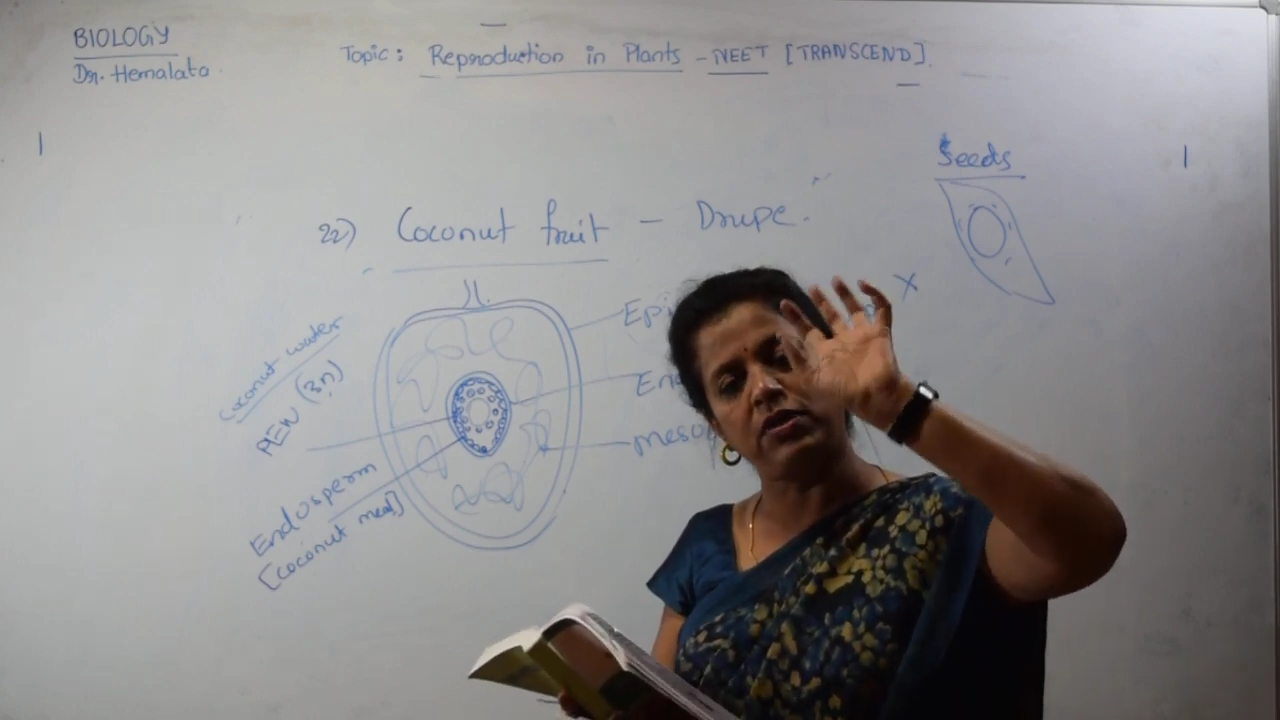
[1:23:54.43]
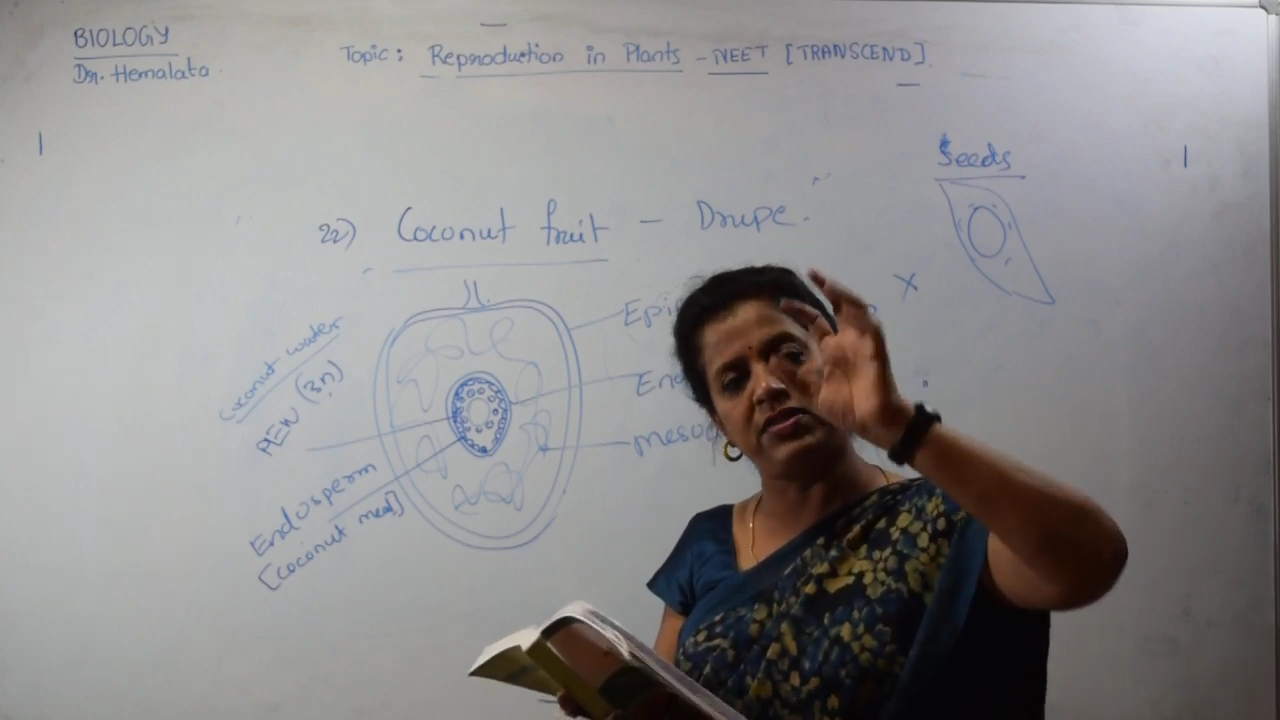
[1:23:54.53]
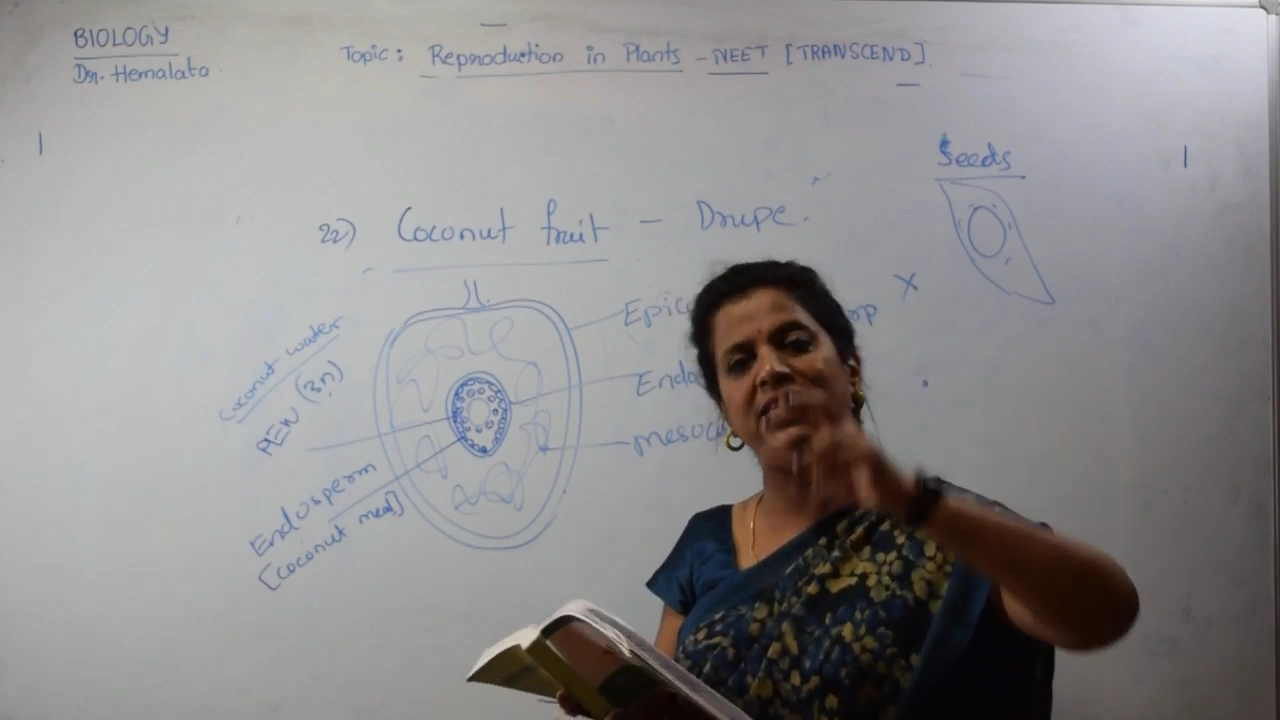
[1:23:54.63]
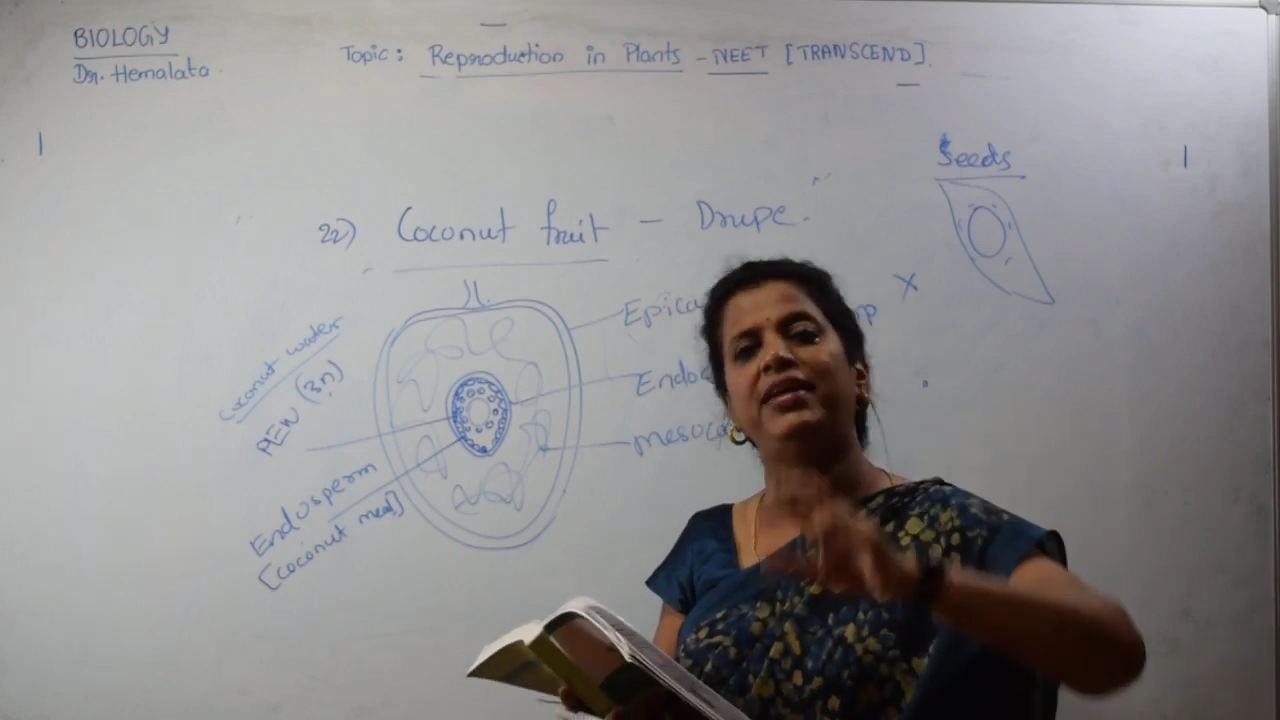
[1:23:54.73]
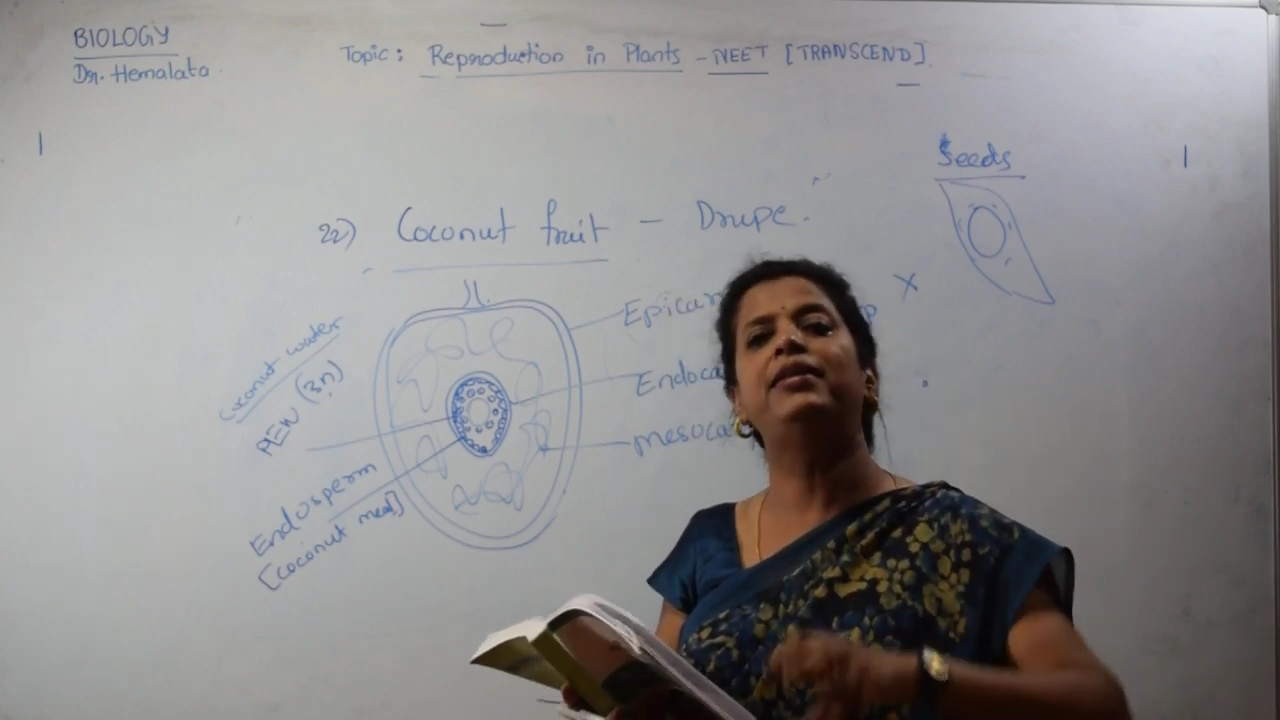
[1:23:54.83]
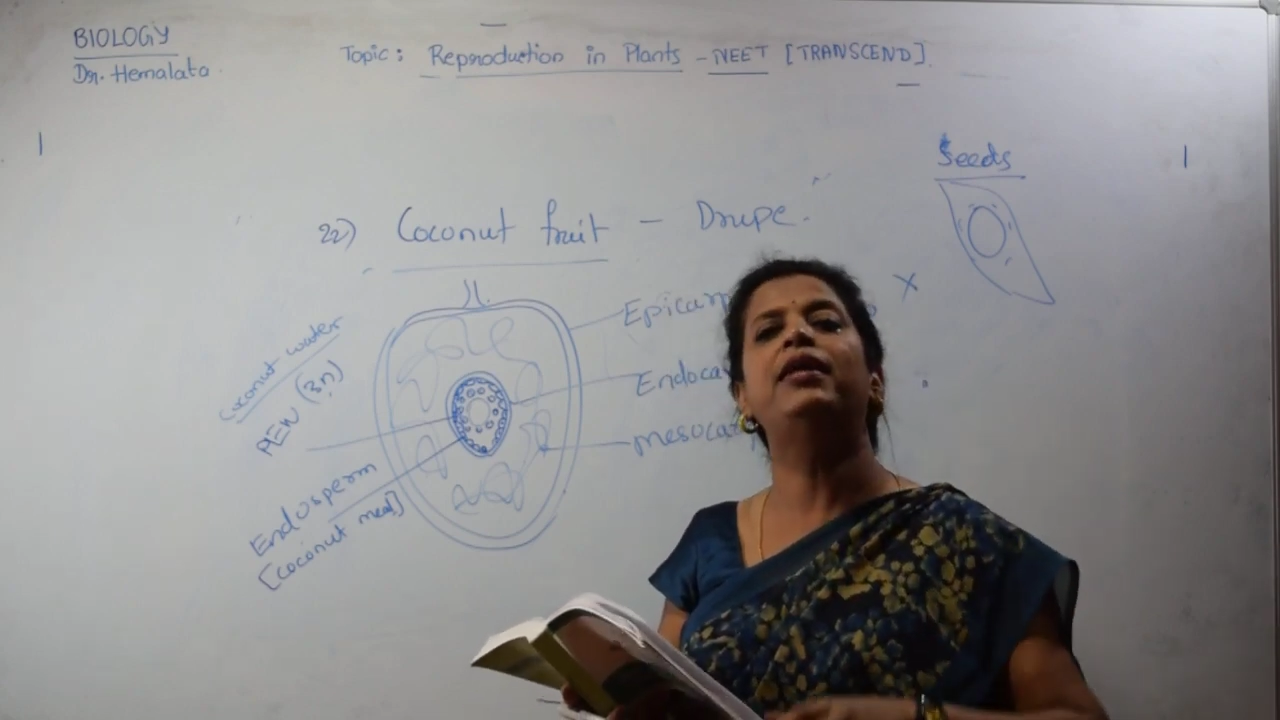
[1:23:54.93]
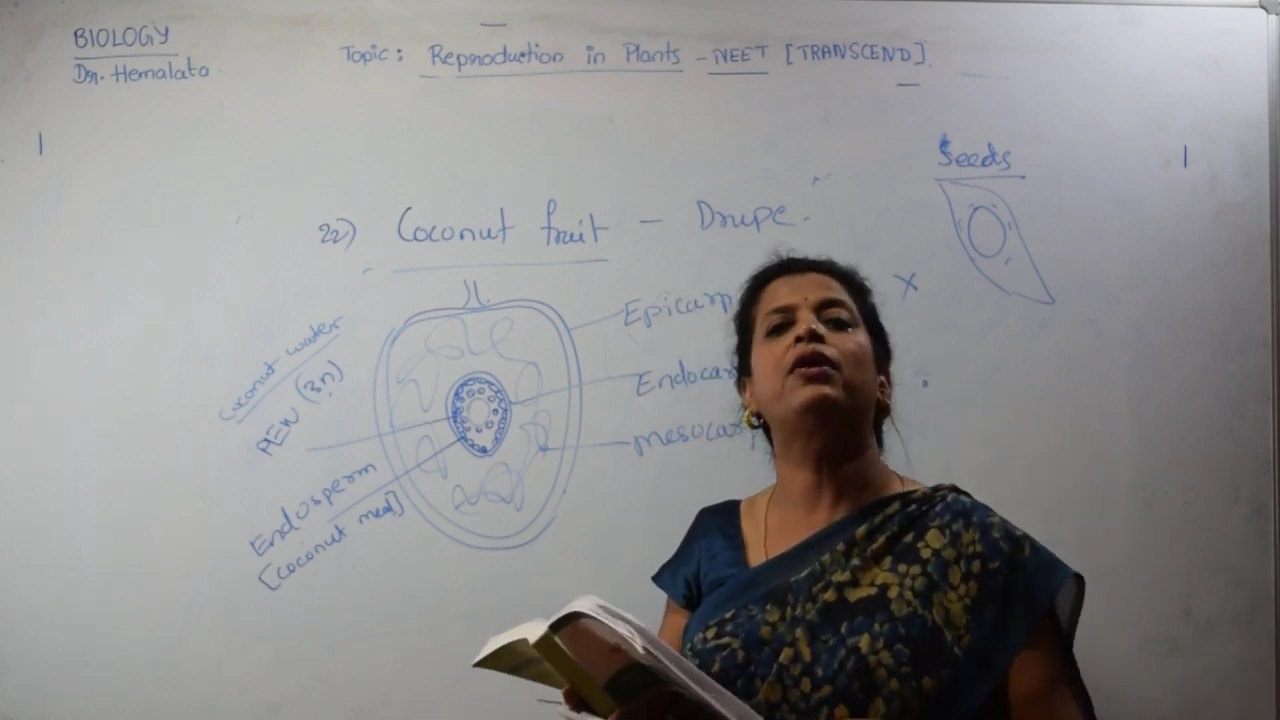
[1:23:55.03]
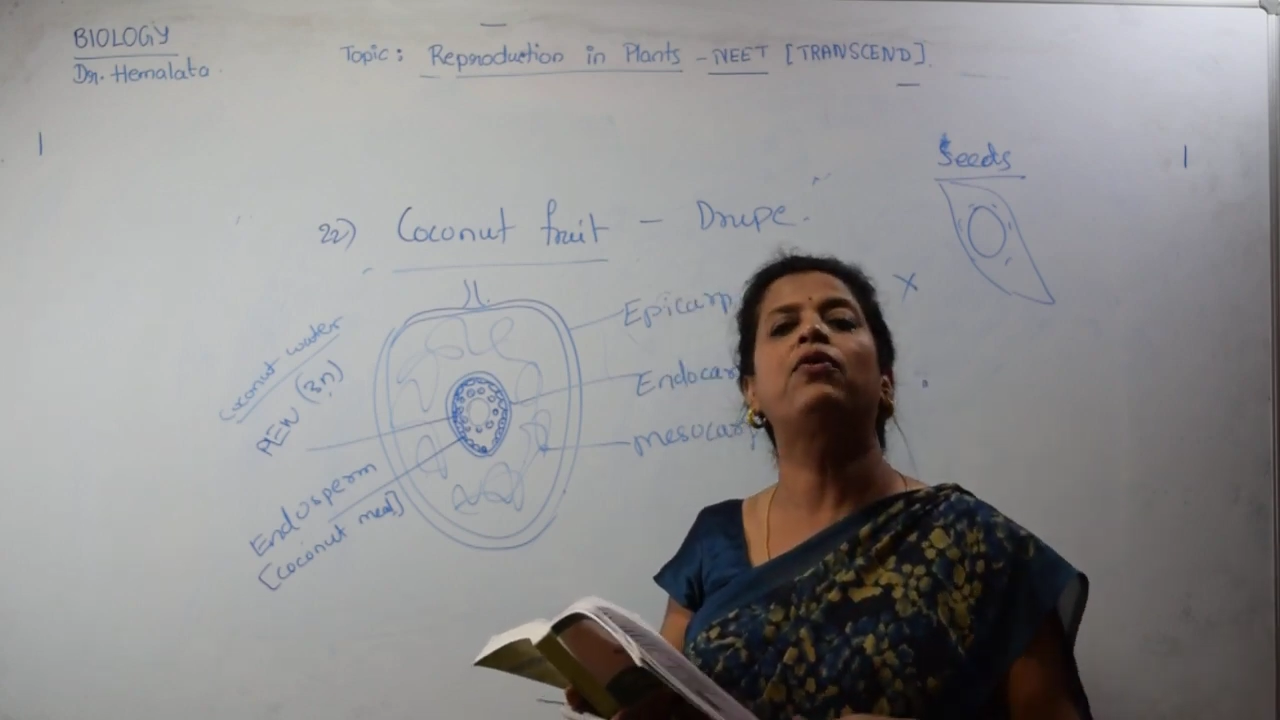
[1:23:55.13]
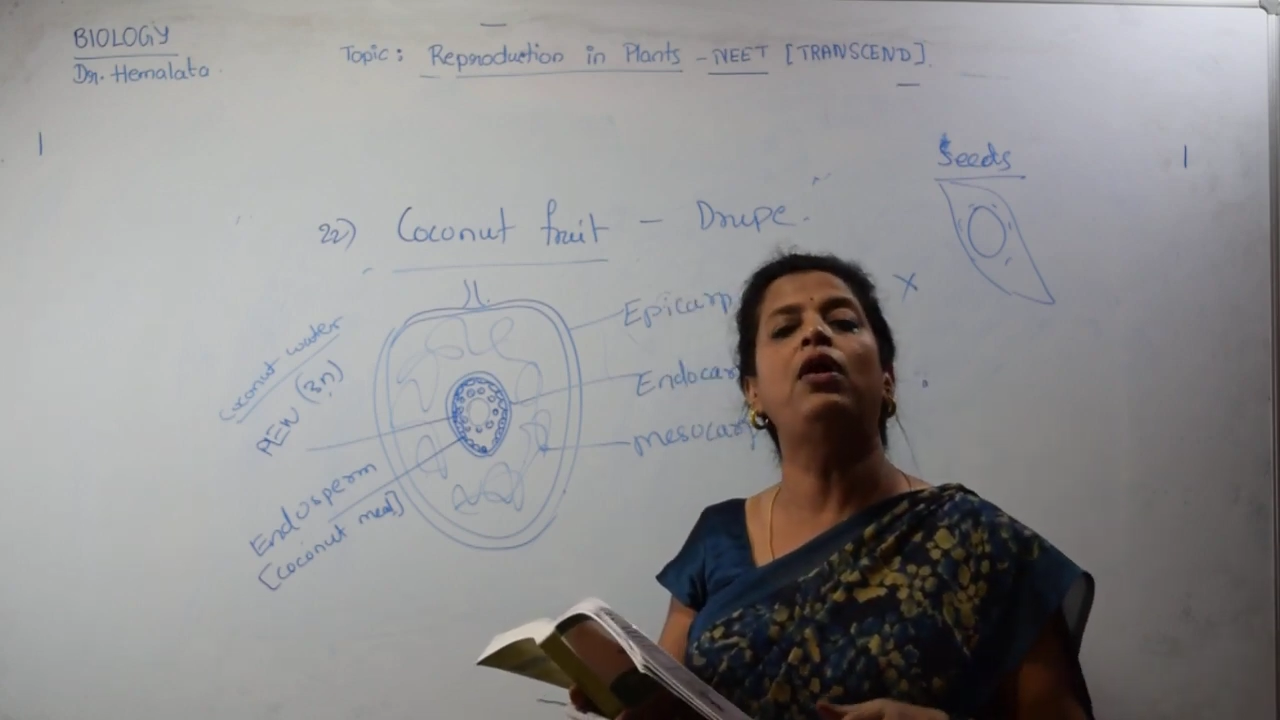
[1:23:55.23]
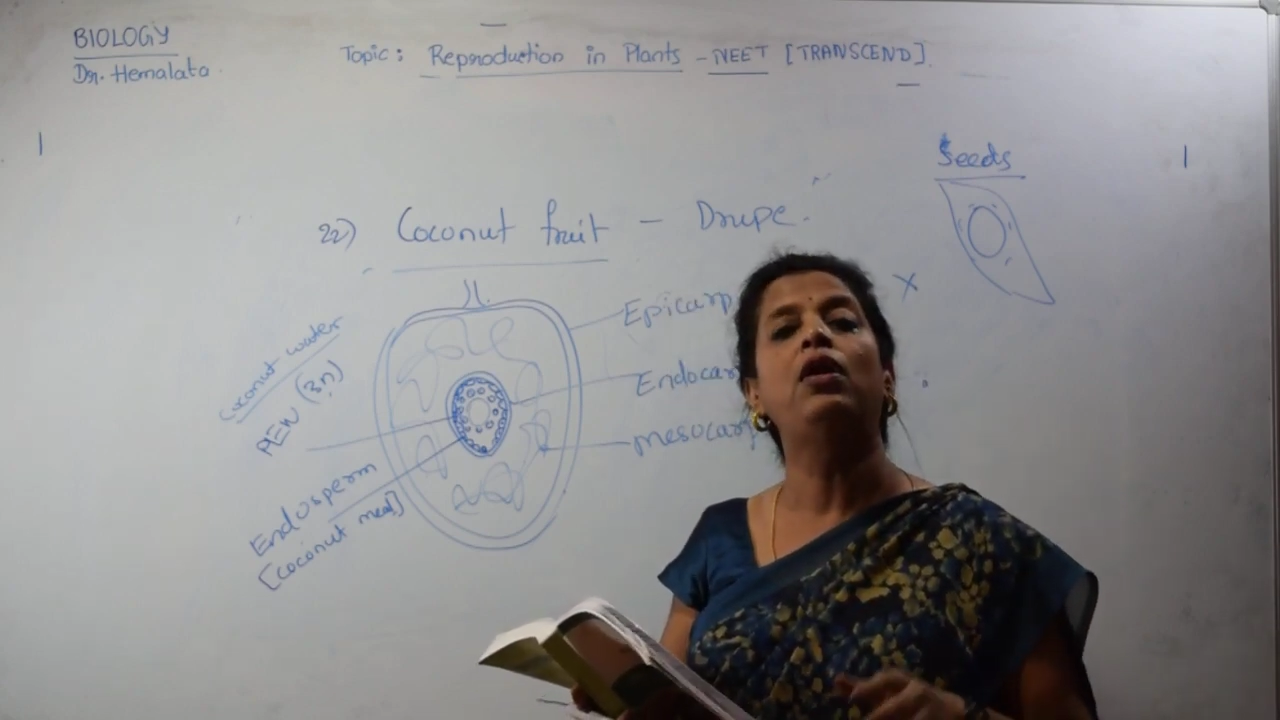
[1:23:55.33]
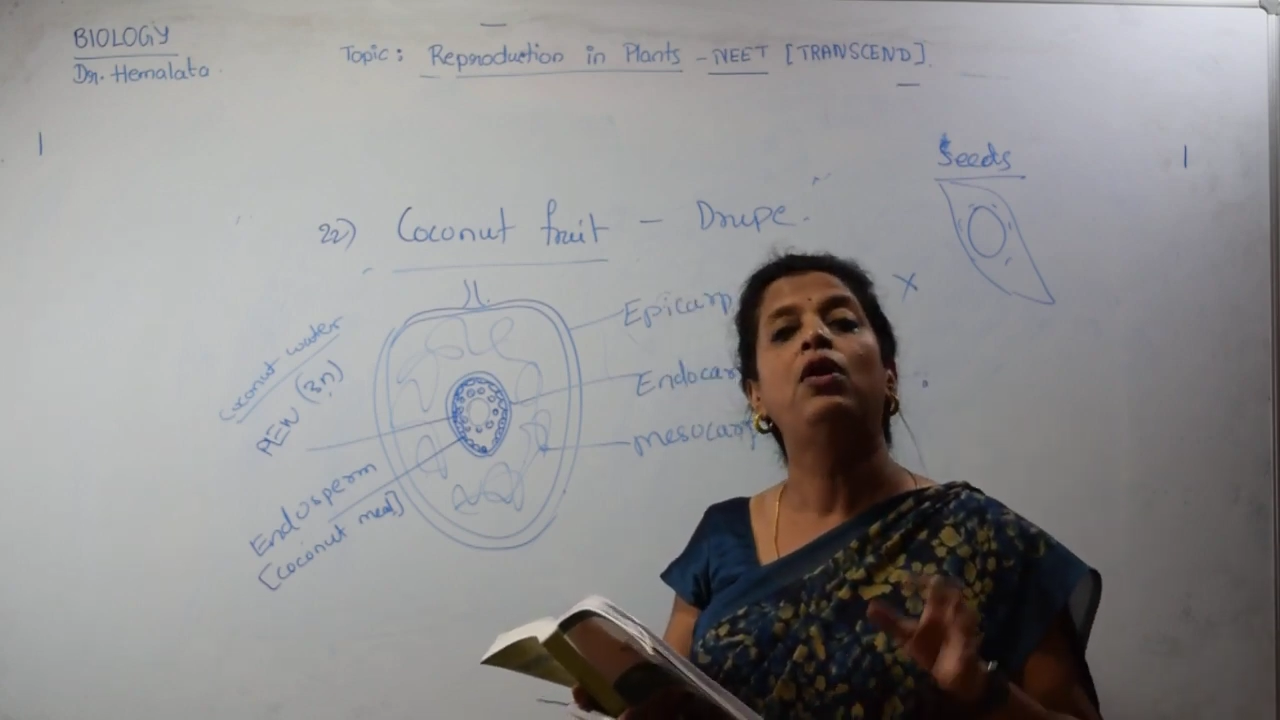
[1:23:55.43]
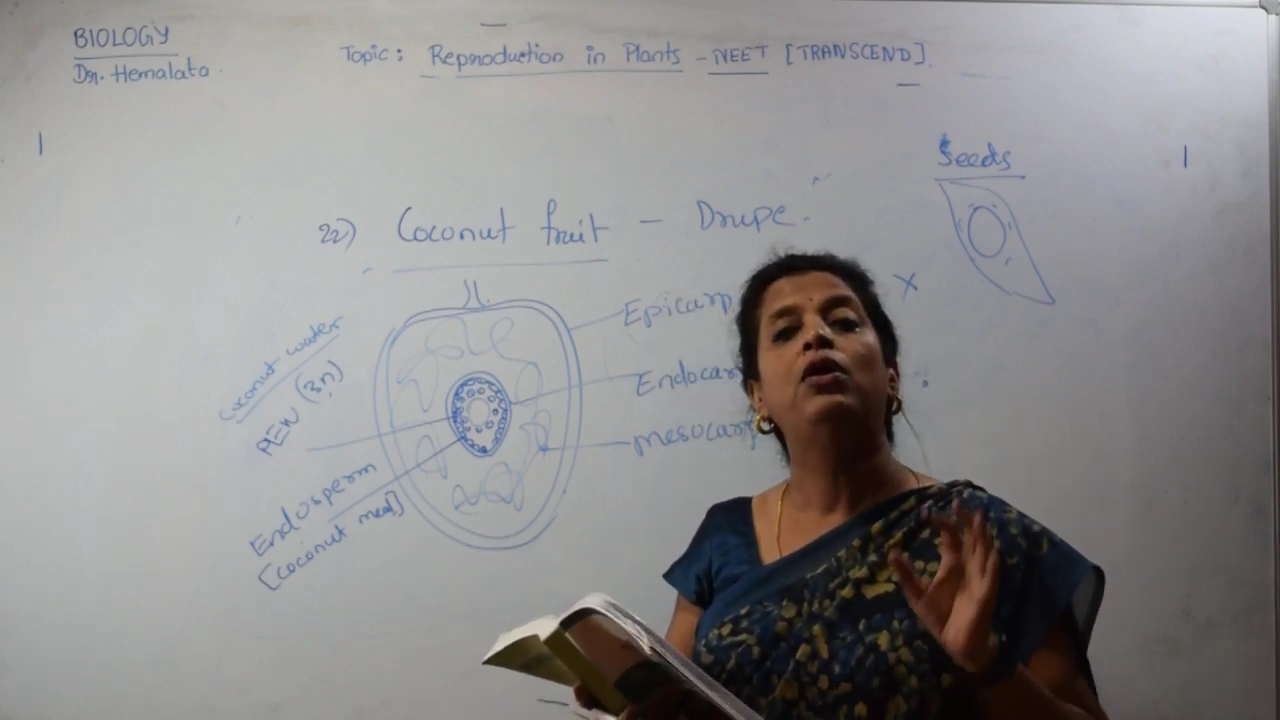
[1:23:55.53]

seed. They are called